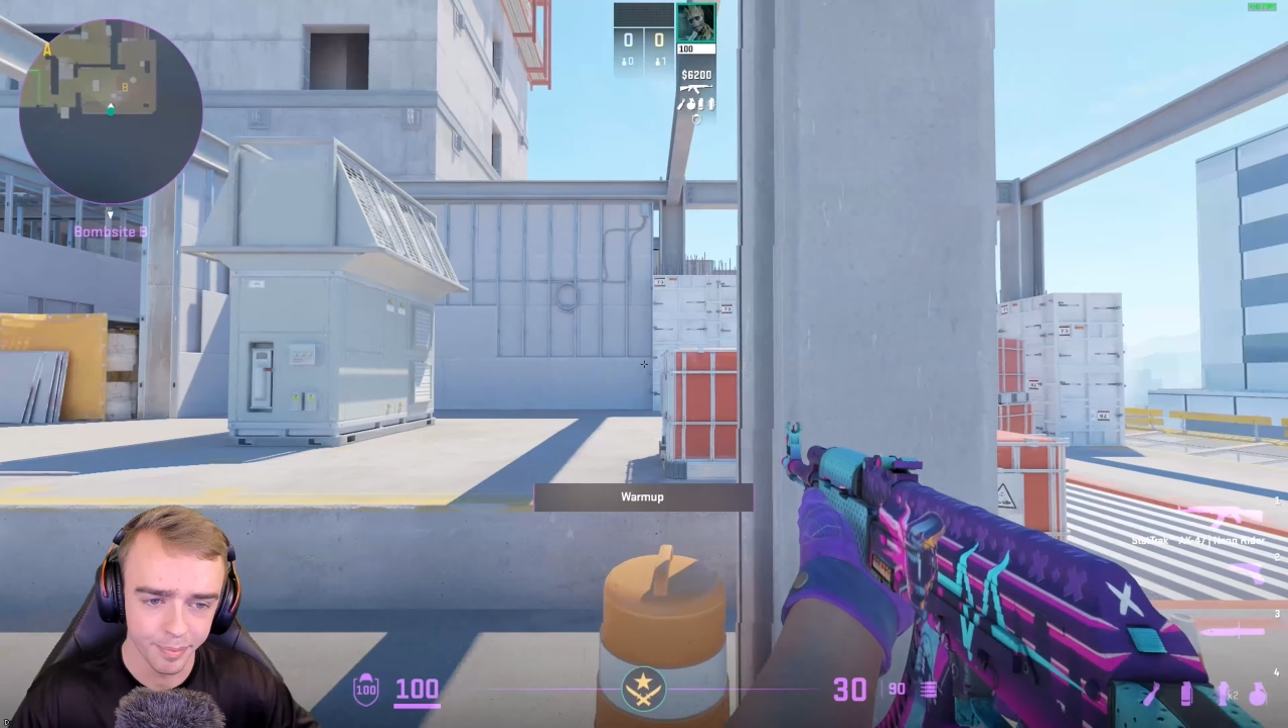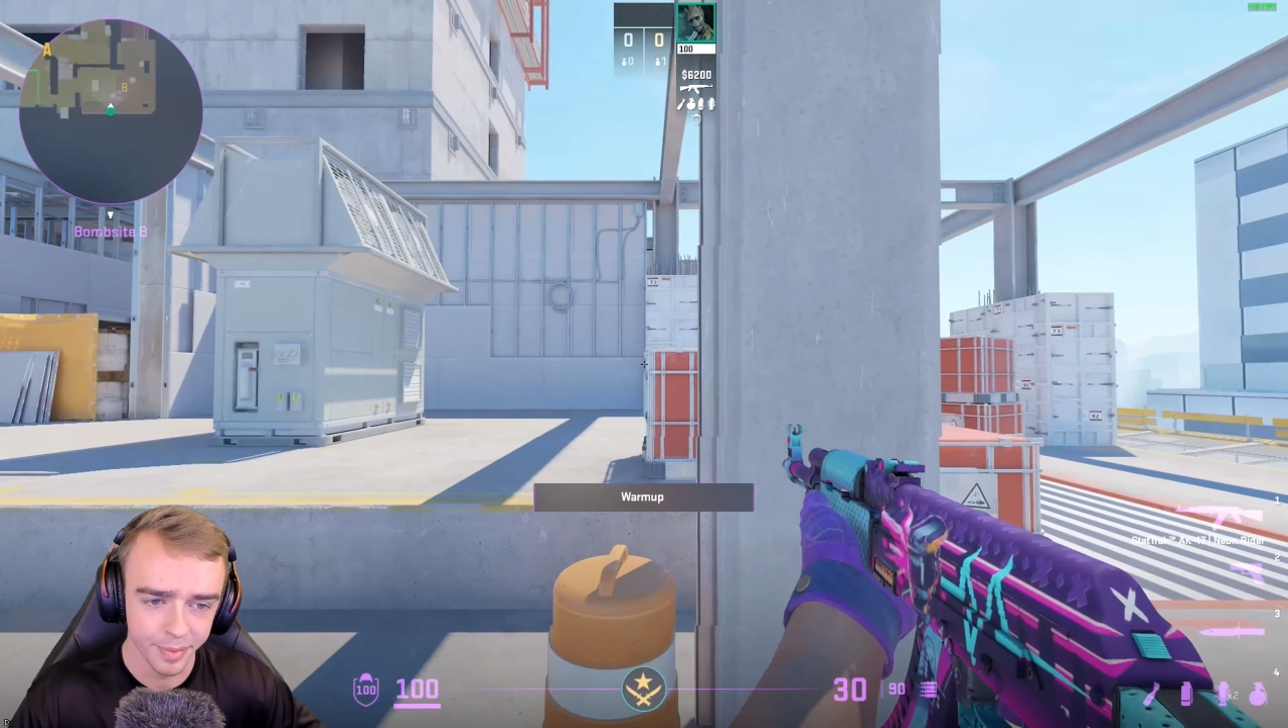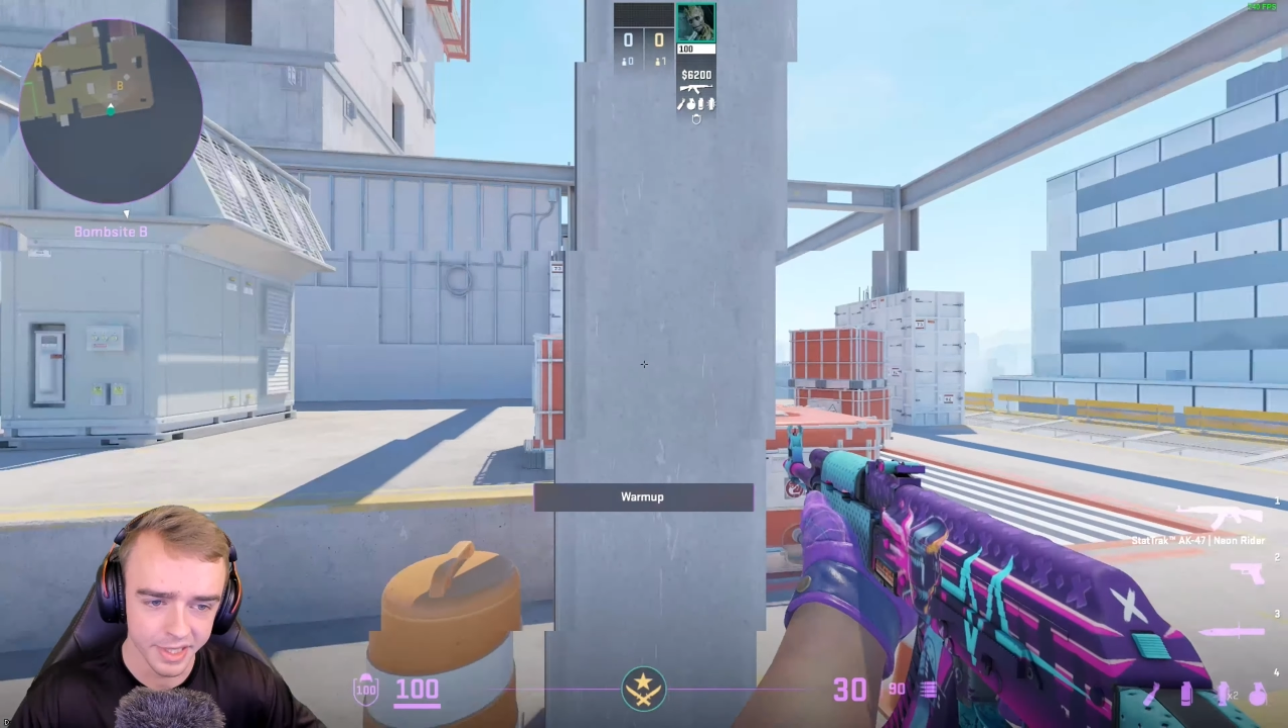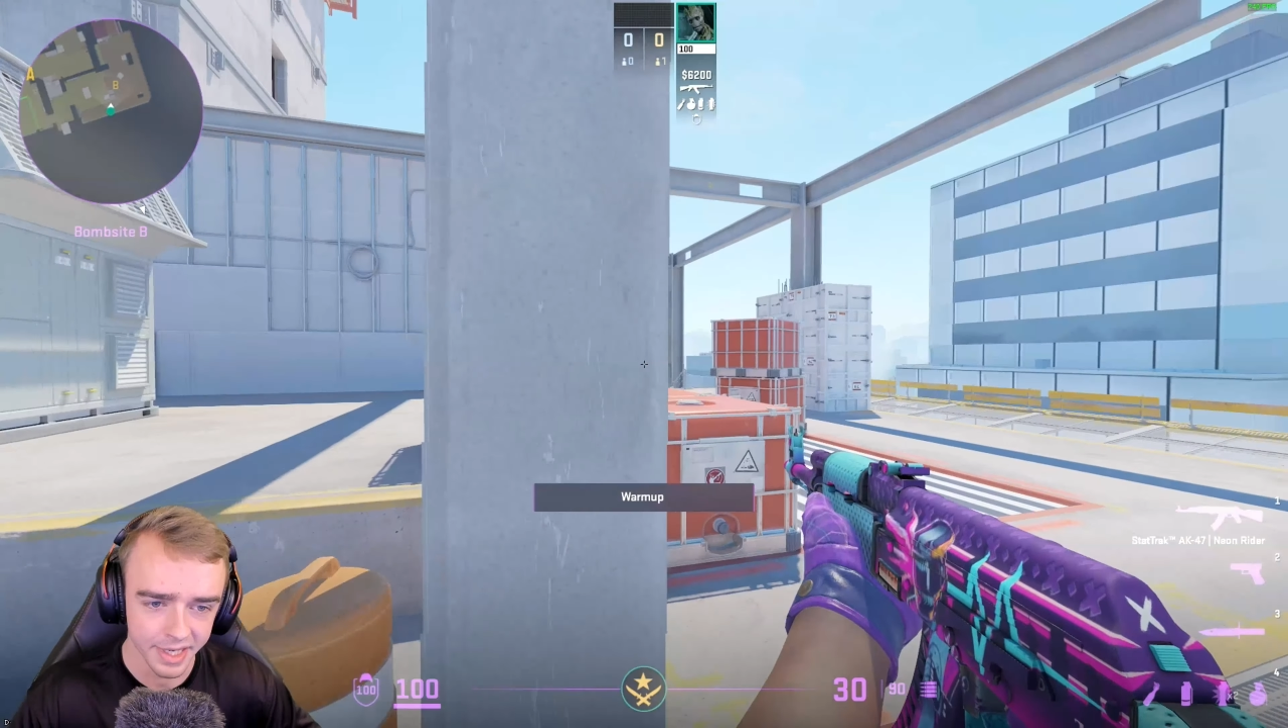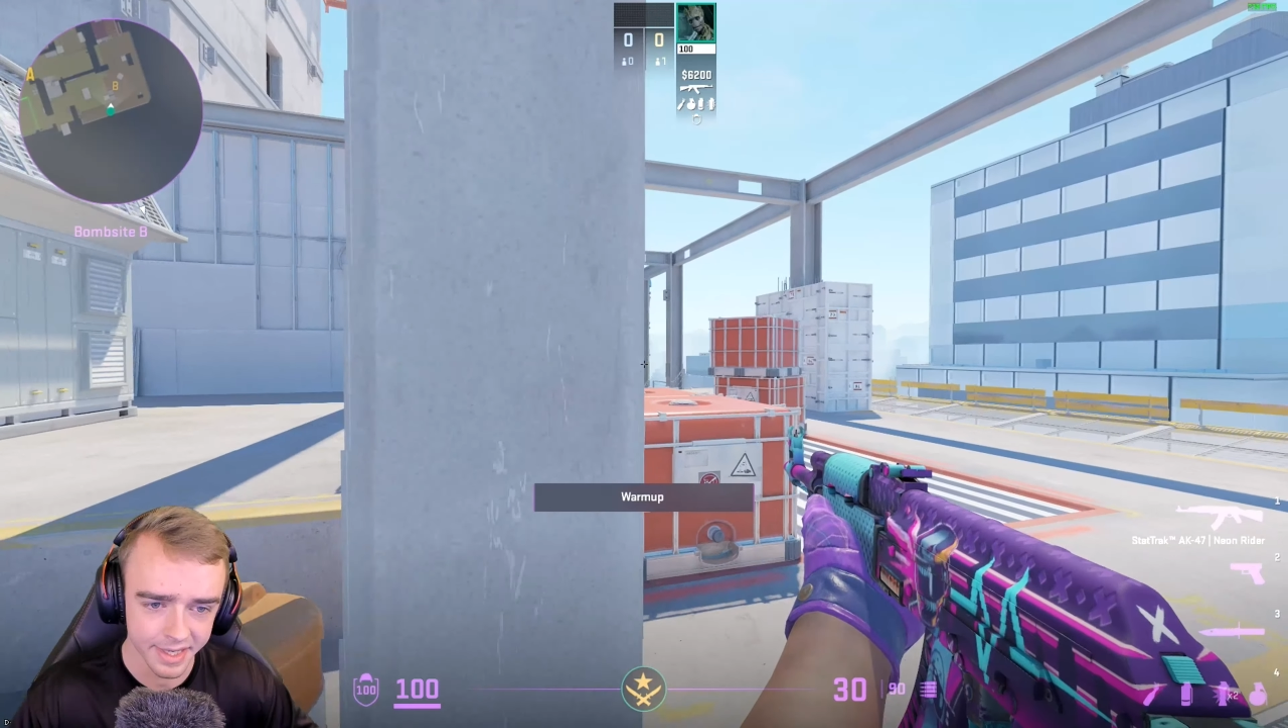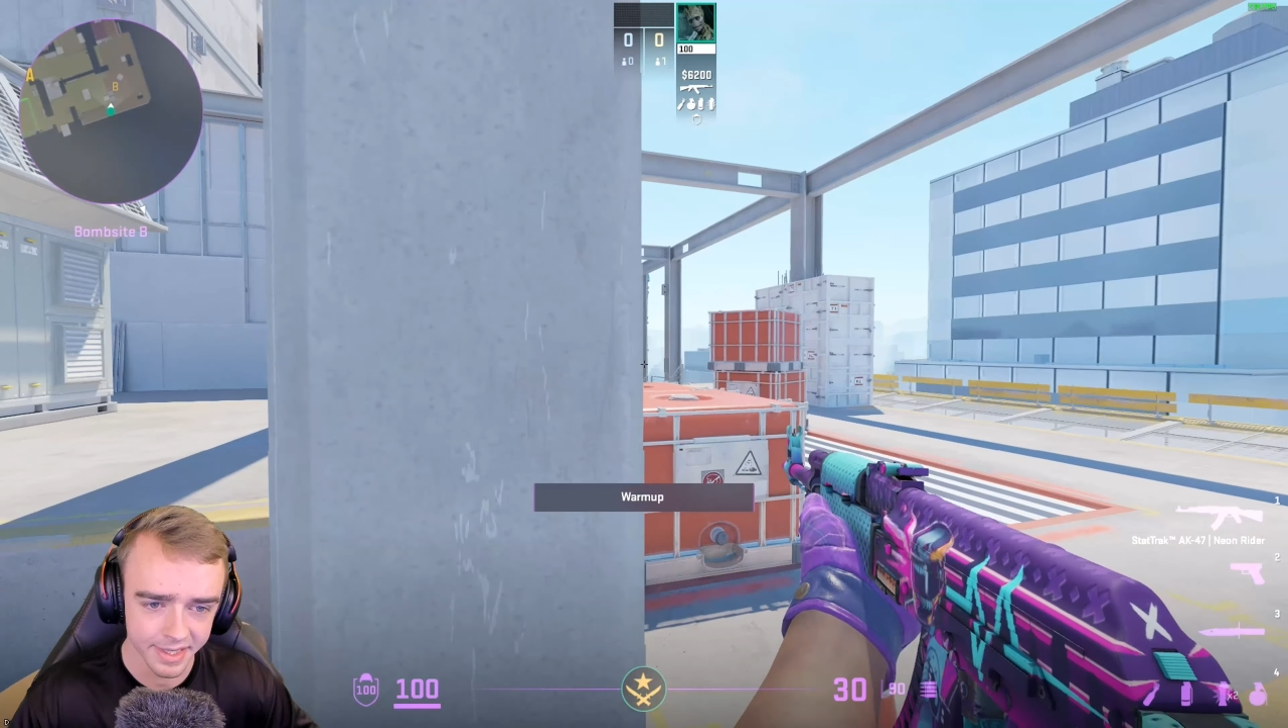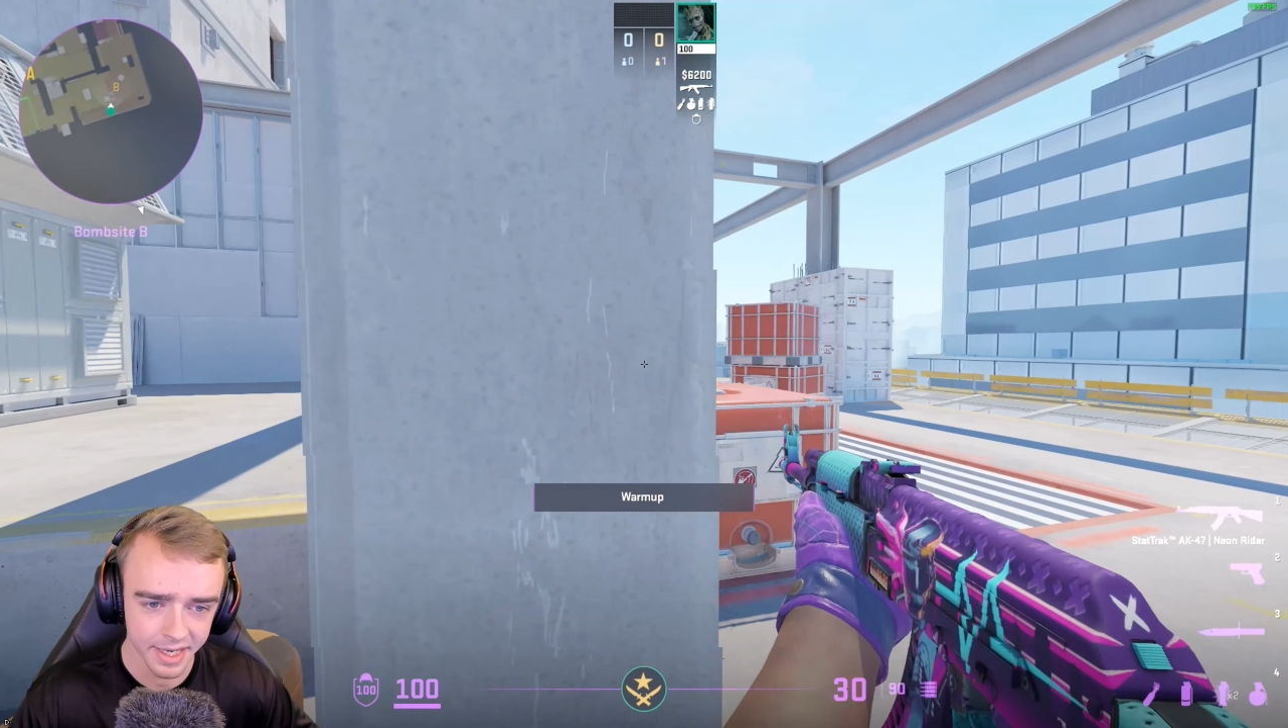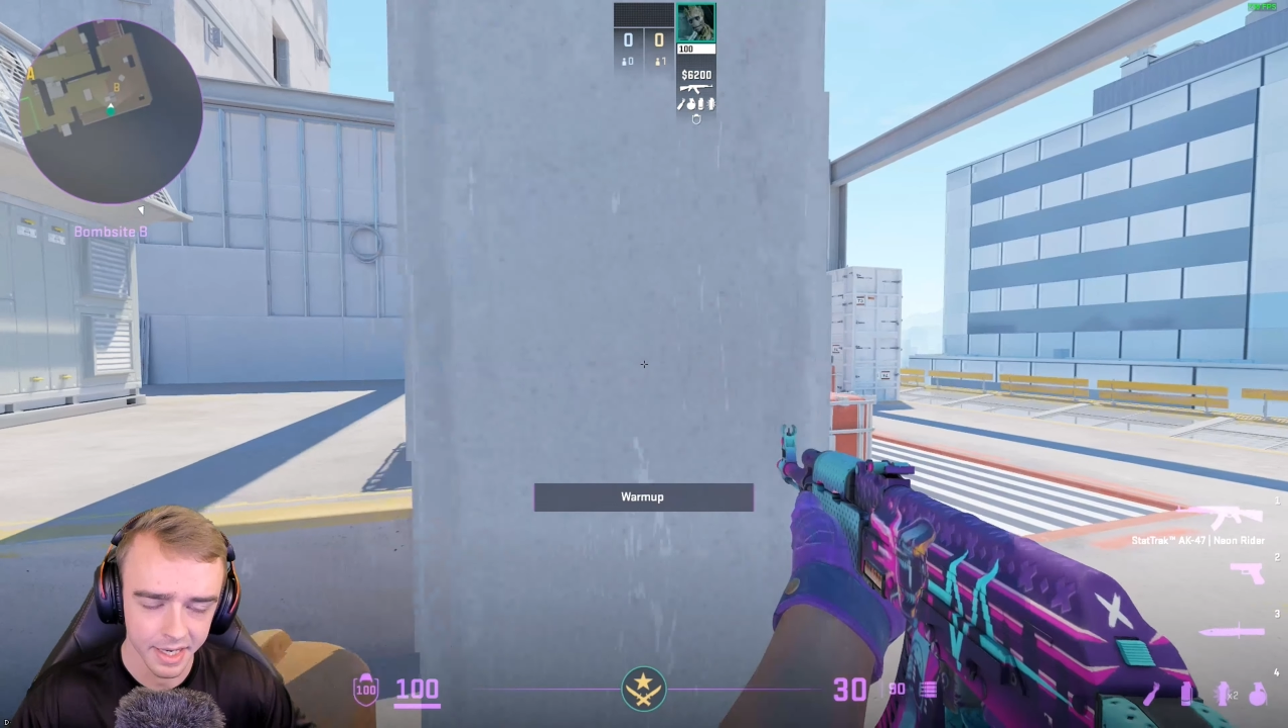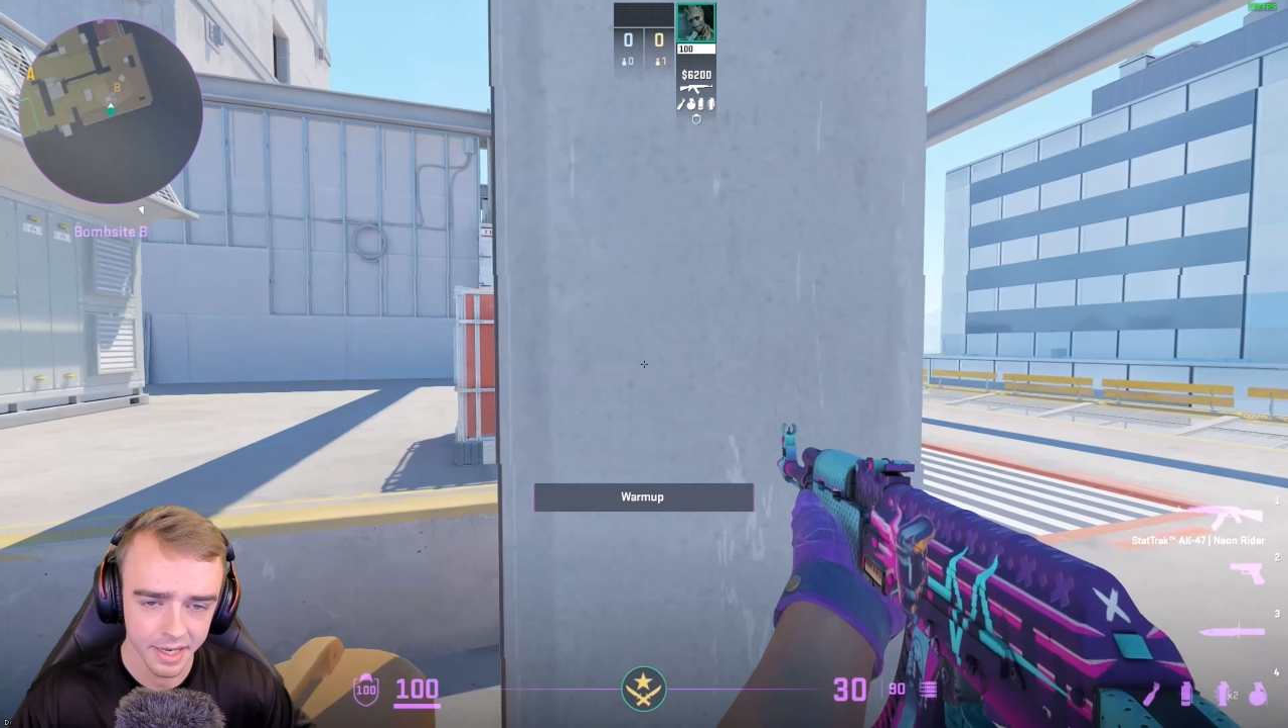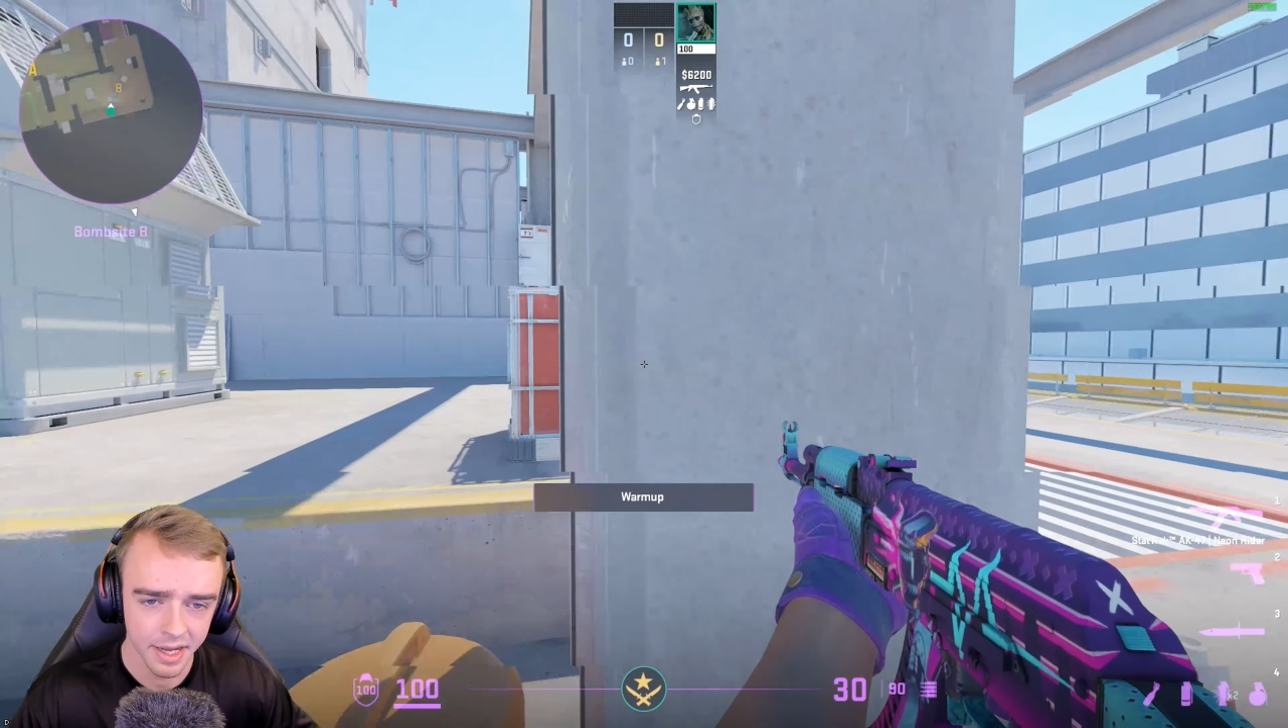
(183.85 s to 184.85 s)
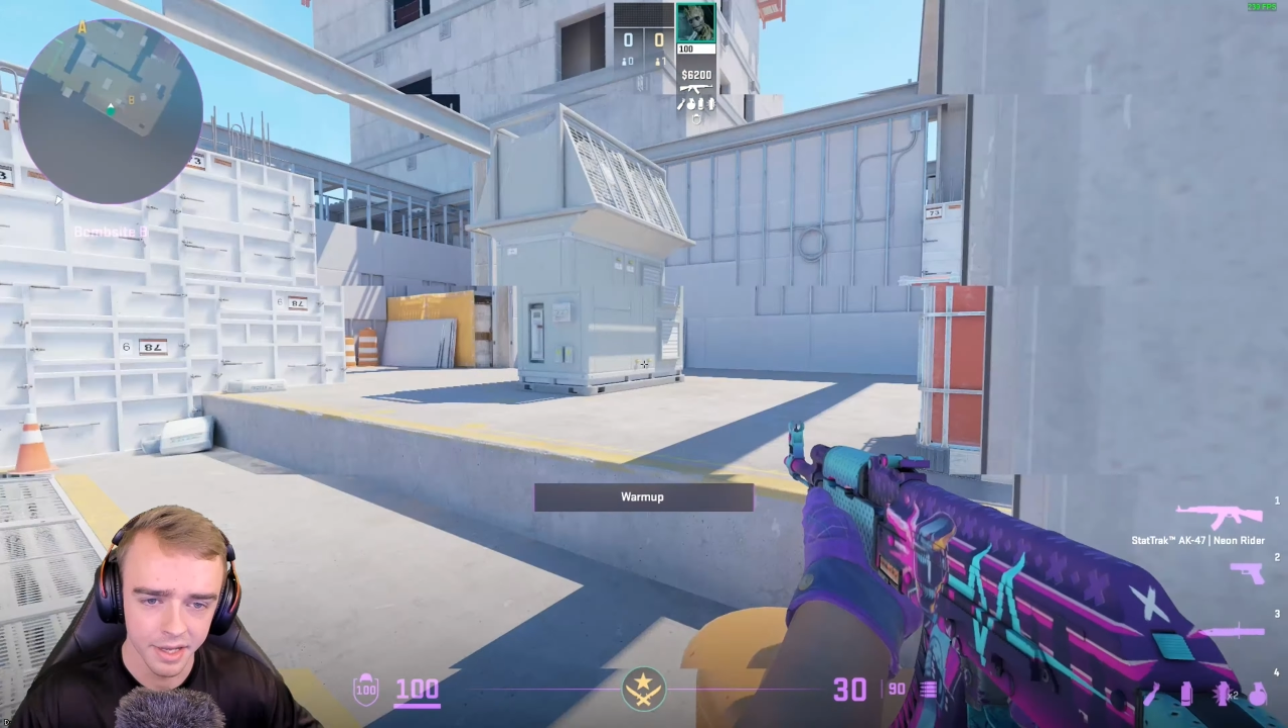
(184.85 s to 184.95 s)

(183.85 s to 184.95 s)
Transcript: Besides that,